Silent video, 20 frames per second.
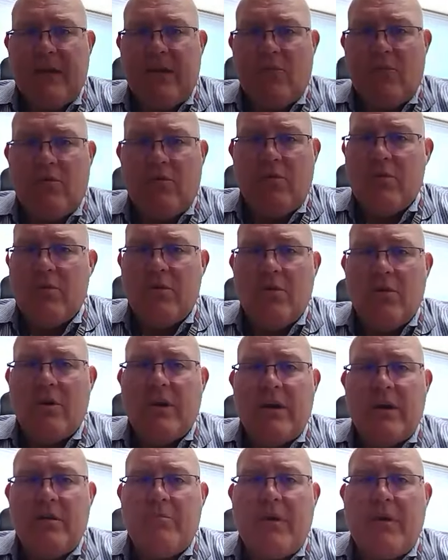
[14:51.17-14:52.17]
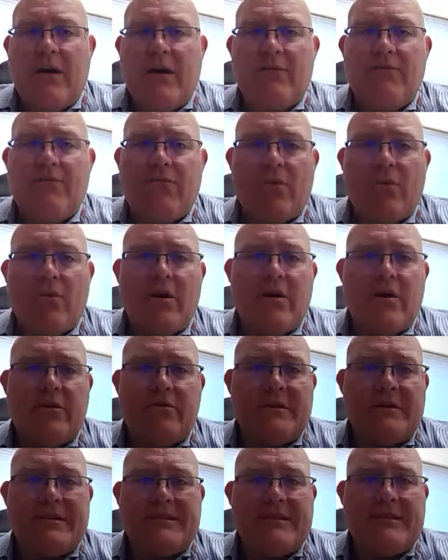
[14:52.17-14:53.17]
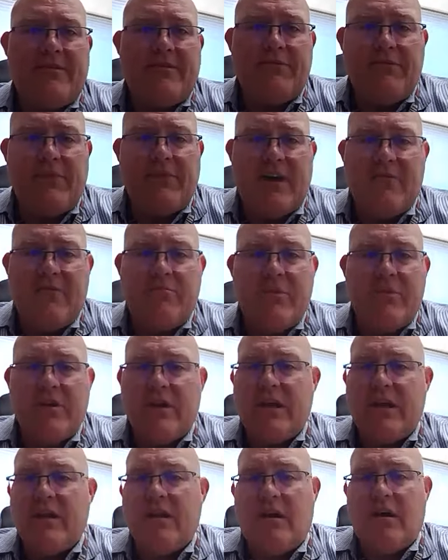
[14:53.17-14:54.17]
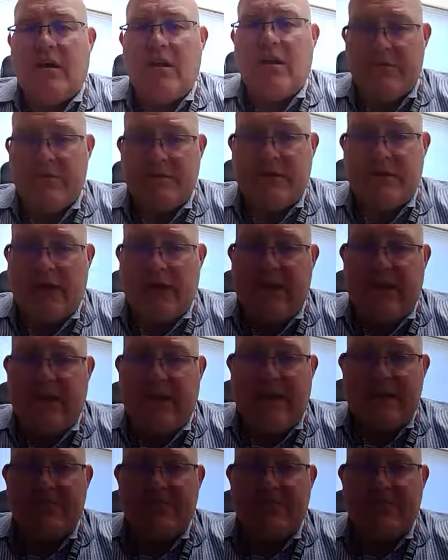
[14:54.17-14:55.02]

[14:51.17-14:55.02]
we're looking at about $475 million. And